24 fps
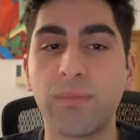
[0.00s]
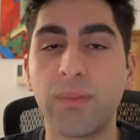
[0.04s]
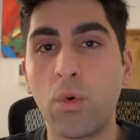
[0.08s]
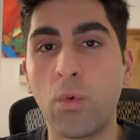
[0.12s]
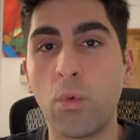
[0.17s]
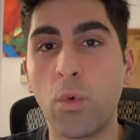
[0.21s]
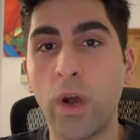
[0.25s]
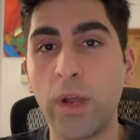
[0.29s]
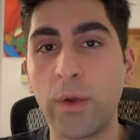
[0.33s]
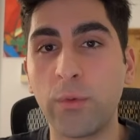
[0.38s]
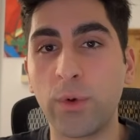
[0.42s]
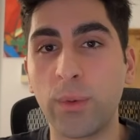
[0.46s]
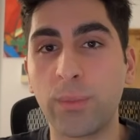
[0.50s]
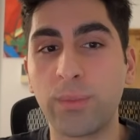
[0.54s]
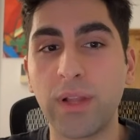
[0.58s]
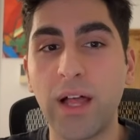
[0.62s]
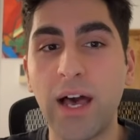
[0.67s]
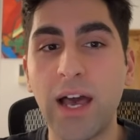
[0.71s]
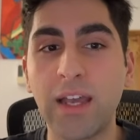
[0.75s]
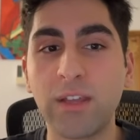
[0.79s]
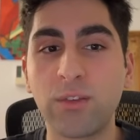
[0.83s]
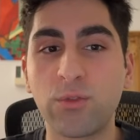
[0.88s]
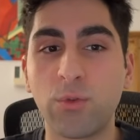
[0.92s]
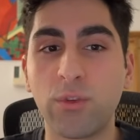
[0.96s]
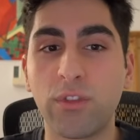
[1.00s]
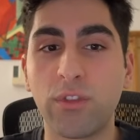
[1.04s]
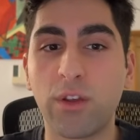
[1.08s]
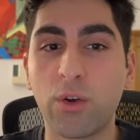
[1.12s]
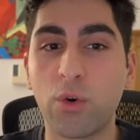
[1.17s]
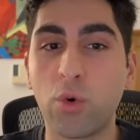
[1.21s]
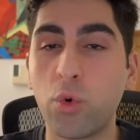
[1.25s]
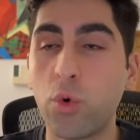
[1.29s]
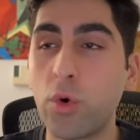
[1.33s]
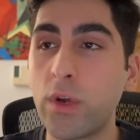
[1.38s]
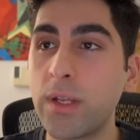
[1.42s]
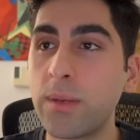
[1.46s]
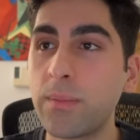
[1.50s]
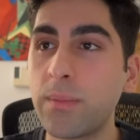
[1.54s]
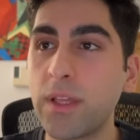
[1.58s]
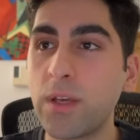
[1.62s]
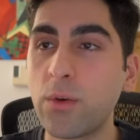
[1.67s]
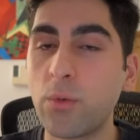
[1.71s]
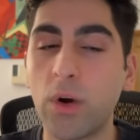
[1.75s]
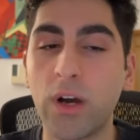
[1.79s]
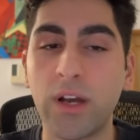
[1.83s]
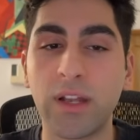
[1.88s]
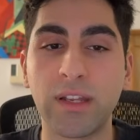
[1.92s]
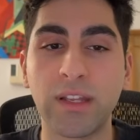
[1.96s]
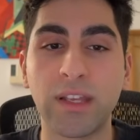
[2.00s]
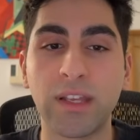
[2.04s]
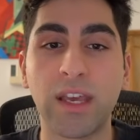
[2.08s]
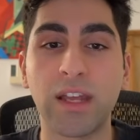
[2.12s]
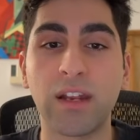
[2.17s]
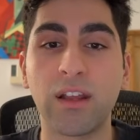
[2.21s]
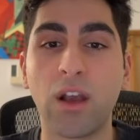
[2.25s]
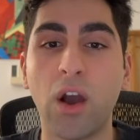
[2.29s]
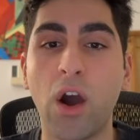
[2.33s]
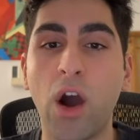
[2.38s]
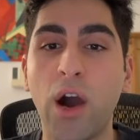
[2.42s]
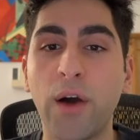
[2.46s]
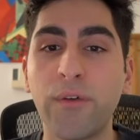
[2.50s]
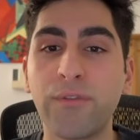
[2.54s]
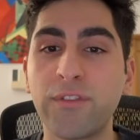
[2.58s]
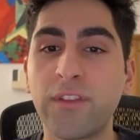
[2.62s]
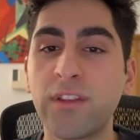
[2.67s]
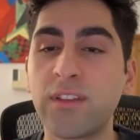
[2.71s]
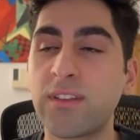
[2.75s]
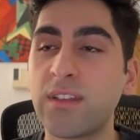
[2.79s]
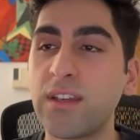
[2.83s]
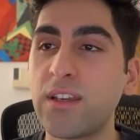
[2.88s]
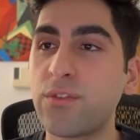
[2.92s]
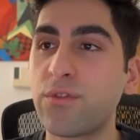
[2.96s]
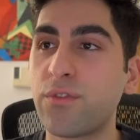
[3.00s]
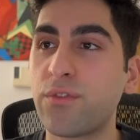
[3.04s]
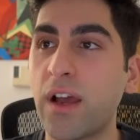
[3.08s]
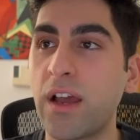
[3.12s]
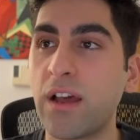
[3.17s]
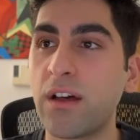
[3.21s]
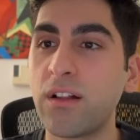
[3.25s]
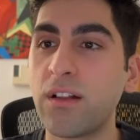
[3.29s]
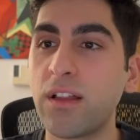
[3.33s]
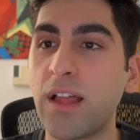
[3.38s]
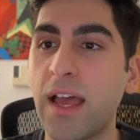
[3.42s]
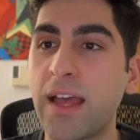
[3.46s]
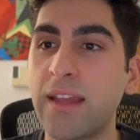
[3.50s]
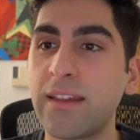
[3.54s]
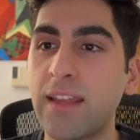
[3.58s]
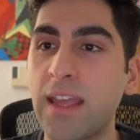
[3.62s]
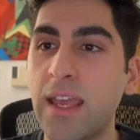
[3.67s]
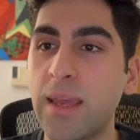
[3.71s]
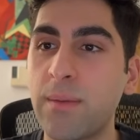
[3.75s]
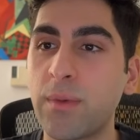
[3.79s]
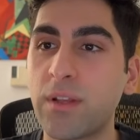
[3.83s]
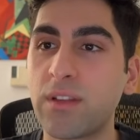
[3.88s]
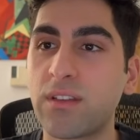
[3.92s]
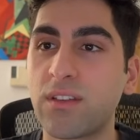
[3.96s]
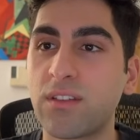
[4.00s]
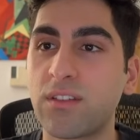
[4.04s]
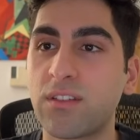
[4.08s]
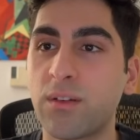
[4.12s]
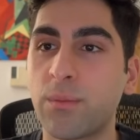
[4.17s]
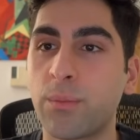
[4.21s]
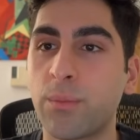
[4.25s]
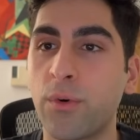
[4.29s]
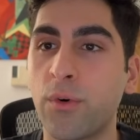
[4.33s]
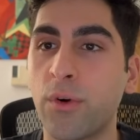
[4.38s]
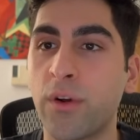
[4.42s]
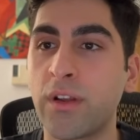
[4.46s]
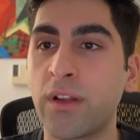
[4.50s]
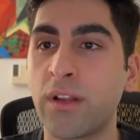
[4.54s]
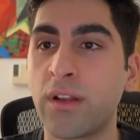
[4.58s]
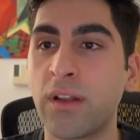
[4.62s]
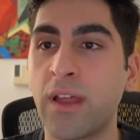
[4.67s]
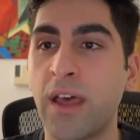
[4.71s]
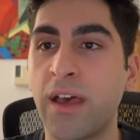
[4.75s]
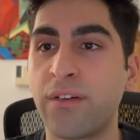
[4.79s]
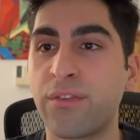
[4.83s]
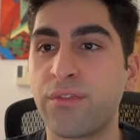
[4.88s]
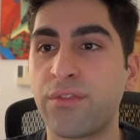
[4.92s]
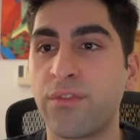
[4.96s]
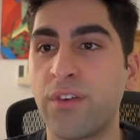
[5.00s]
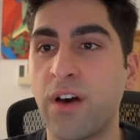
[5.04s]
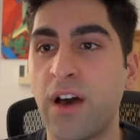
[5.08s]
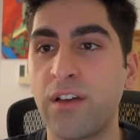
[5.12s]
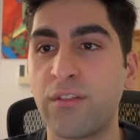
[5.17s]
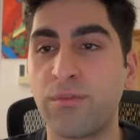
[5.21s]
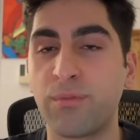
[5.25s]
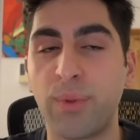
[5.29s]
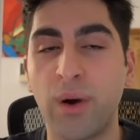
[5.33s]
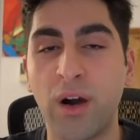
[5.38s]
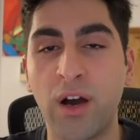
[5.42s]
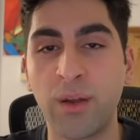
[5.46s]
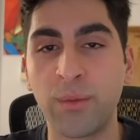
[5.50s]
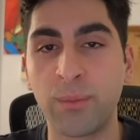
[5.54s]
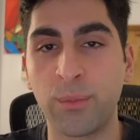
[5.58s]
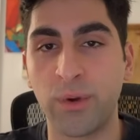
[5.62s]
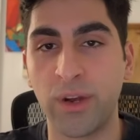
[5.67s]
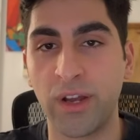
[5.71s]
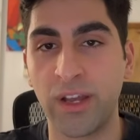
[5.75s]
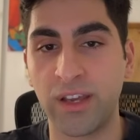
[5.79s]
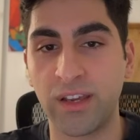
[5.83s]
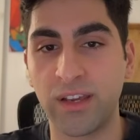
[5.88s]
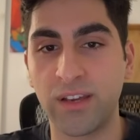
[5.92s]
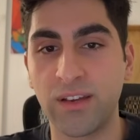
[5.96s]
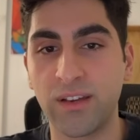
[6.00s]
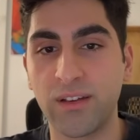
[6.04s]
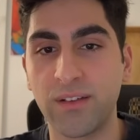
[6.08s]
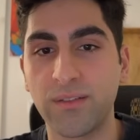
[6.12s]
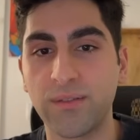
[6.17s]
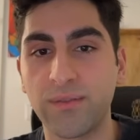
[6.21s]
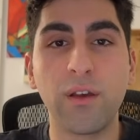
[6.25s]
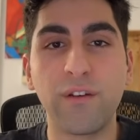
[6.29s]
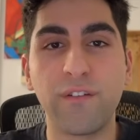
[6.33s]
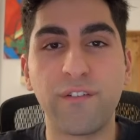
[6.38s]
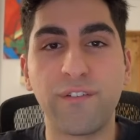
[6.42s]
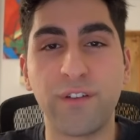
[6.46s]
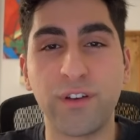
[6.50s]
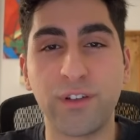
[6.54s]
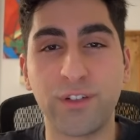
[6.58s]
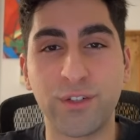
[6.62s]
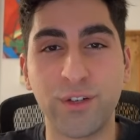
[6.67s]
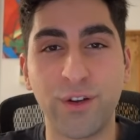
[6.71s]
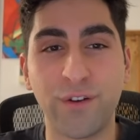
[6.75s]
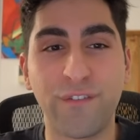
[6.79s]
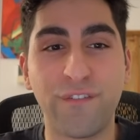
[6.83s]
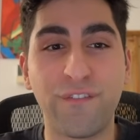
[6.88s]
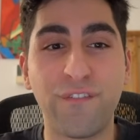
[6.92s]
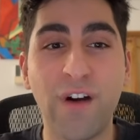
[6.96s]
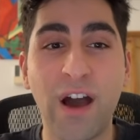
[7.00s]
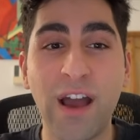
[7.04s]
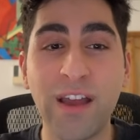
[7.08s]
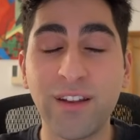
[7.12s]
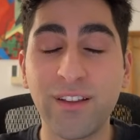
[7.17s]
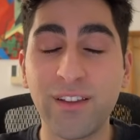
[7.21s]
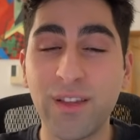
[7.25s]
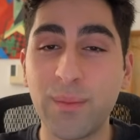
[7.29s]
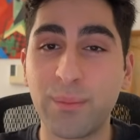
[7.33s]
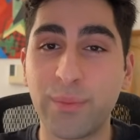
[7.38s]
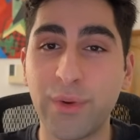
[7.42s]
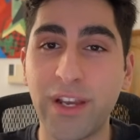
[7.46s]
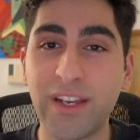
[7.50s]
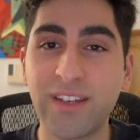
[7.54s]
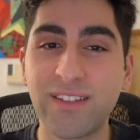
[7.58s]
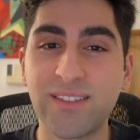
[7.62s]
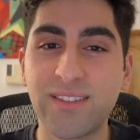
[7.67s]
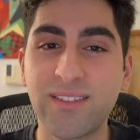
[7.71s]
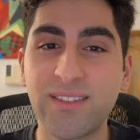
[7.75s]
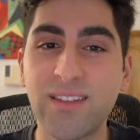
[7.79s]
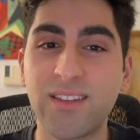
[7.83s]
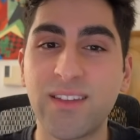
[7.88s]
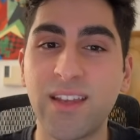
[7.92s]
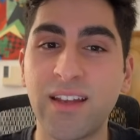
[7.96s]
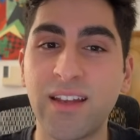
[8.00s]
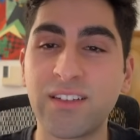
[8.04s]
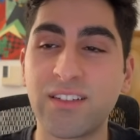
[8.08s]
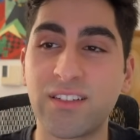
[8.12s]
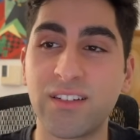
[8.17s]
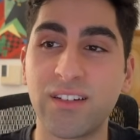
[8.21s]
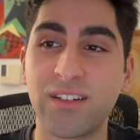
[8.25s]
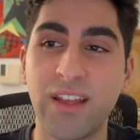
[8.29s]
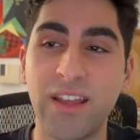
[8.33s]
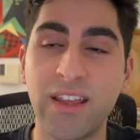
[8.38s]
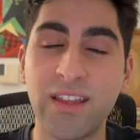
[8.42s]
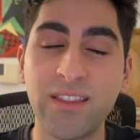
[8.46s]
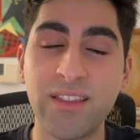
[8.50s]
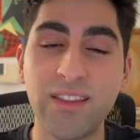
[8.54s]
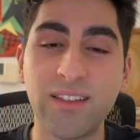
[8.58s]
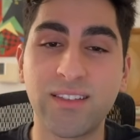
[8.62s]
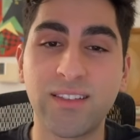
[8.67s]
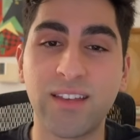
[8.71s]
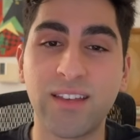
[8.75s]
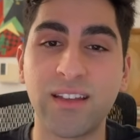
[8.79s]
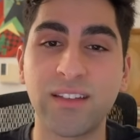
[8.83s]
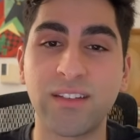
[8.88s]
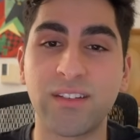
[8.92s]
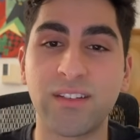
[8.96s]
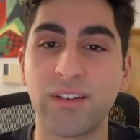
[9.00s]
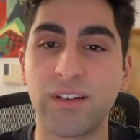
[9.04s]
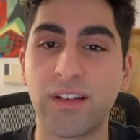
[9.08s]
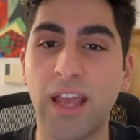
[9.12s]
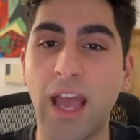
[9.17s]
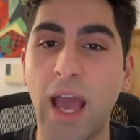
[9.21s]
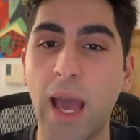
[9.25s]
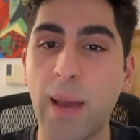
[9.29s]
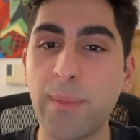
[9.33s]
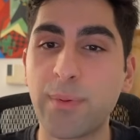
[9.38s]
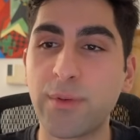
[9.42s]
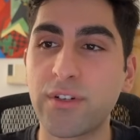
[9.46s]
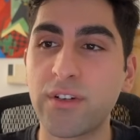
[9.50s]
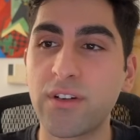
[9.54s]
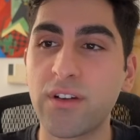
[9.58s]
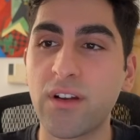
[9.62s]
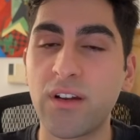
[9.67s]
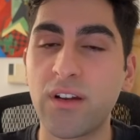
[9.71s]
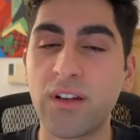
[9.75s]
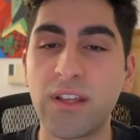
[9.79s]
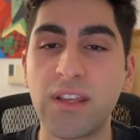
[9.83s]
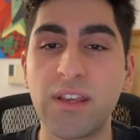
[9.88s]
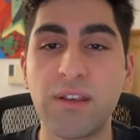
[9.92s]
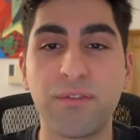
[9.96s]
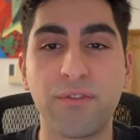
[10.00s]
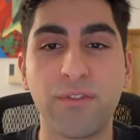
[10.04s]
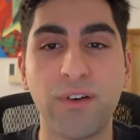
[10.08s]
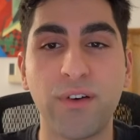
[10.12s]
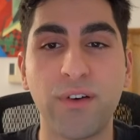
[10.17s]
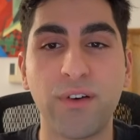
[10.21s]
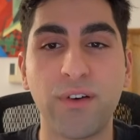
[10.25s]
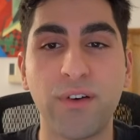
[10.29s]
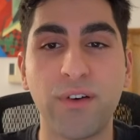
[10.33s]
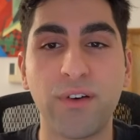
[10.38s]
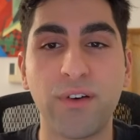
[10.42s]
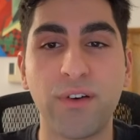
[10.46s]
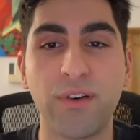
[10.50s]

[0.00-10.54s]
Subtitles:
White replies with queen b1, getting off the d-file and aiming to support an f5 pawn break. Fischer finally breaks the tension in the center, capturing on e5.